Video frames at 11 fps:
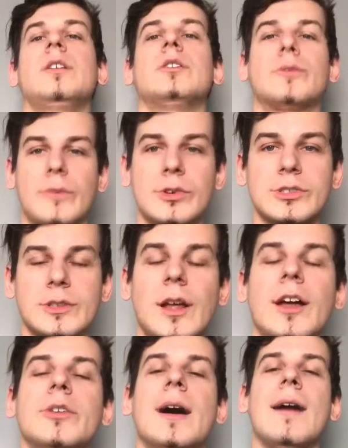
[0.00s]
In your first
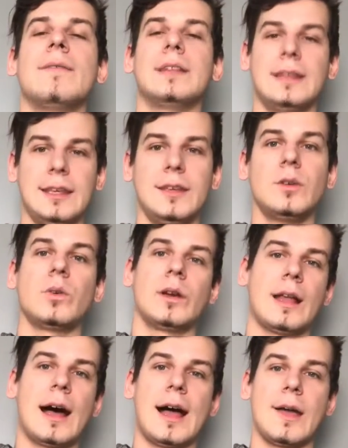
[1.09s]
slot, you have an E or
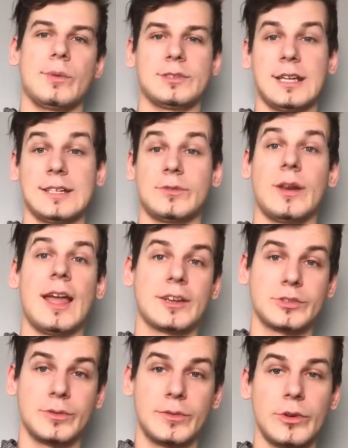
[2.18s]
an I, which stands for
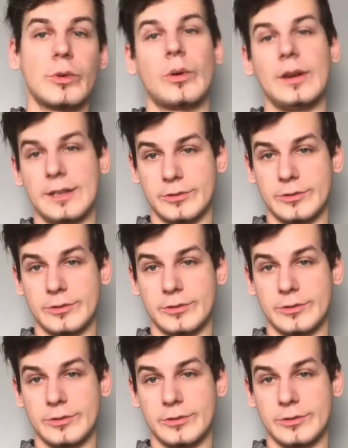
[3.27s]
extrovert or an